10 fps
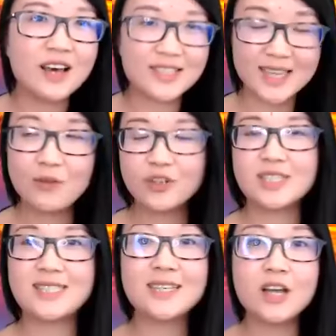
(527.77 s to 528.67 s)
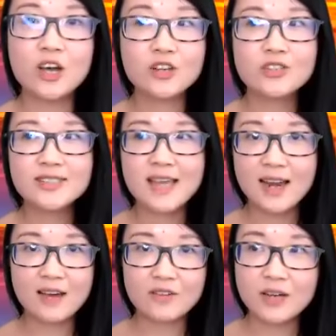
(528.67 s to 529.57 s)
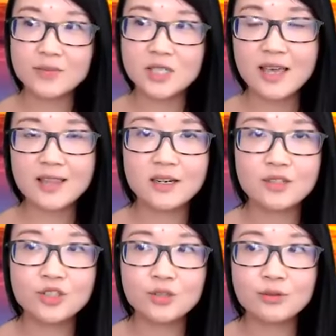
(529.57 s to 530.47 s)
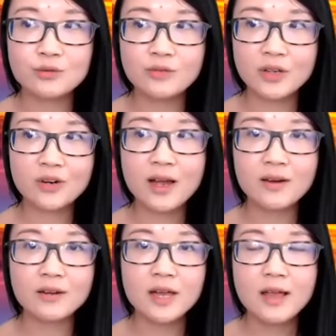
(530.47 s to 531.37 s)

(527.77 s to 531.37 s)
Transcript: software CEOs that have come together to figure out